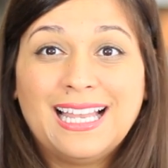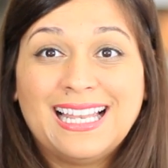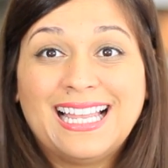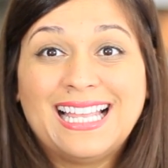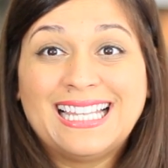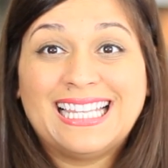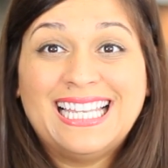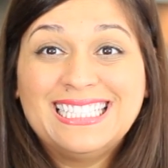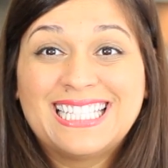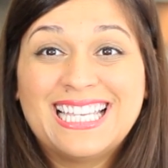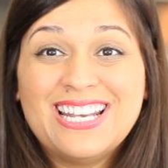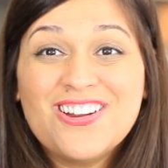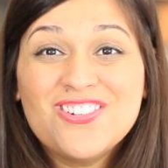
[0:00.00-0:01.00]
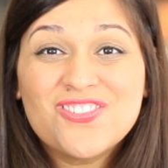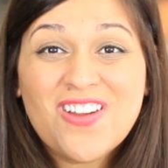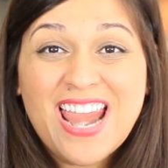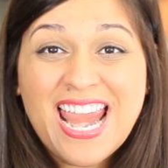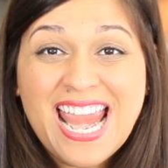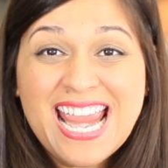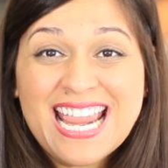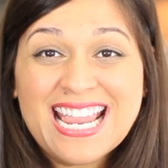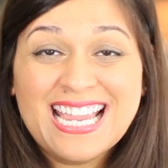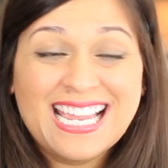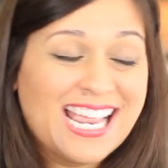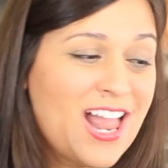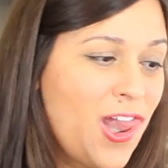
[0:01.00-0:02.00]
Let's get our
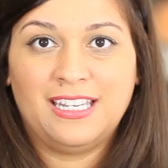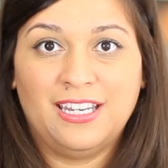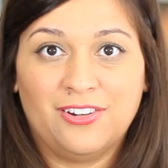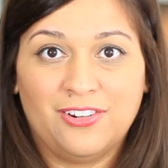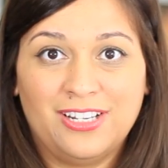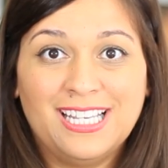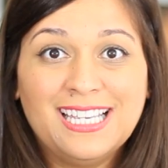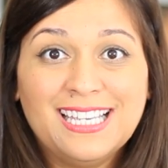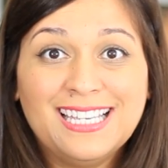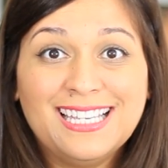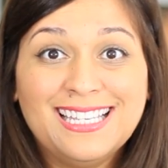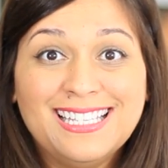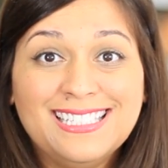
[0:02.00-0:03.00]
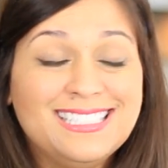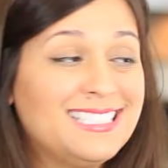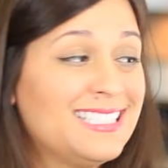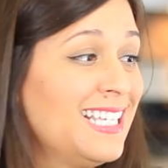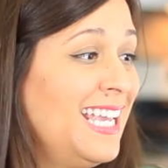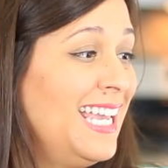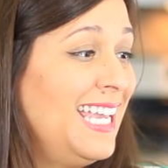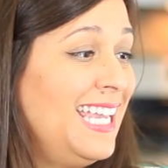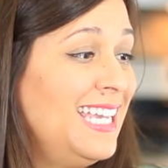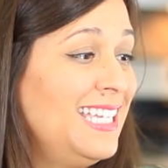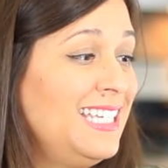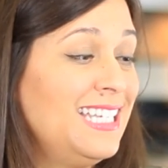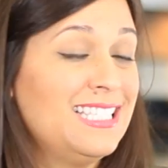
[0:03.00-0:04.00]
drink. Here it is.
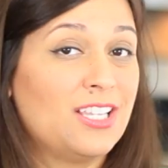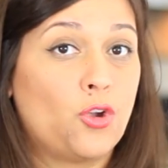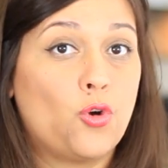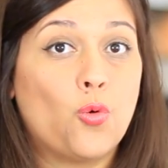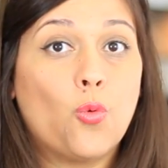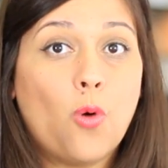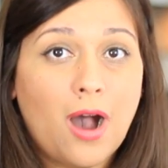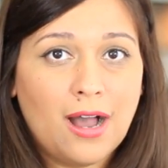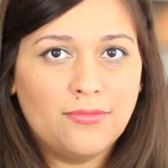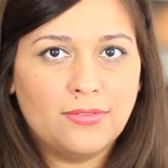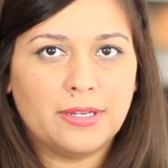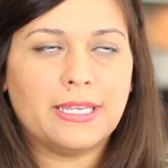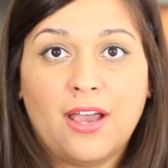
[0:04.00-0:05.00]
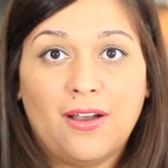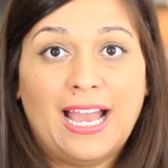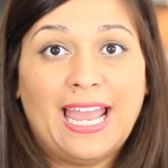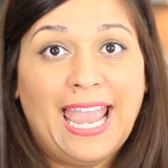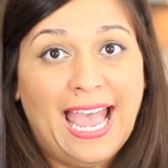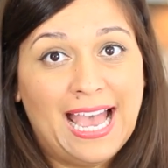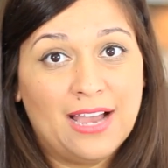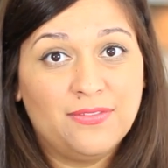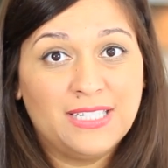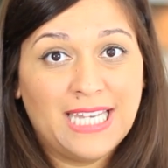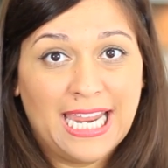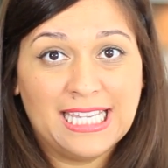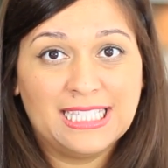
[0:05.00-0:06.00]
It is guava. Now, I
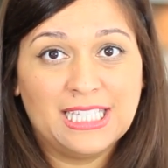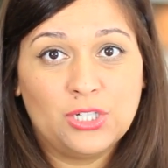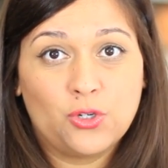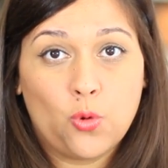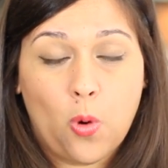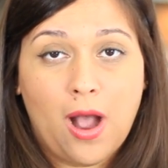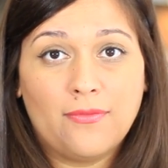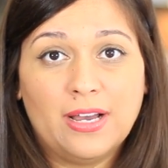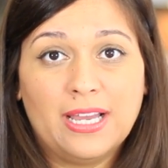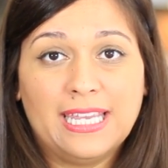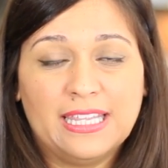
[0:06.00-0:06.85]
have tasted guava